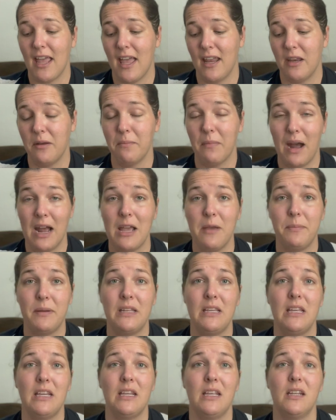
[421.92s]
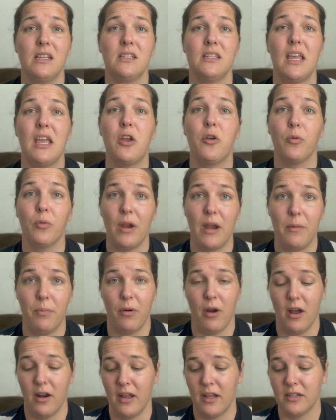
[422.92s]
And in my opinion, it is a great
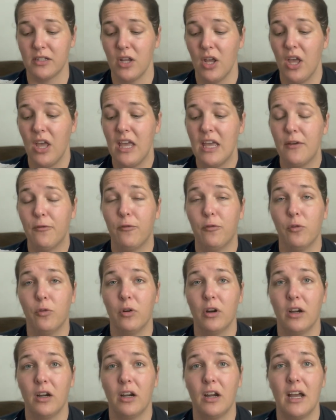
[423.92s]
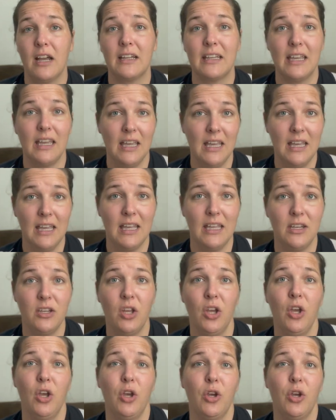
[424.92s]
product for a kid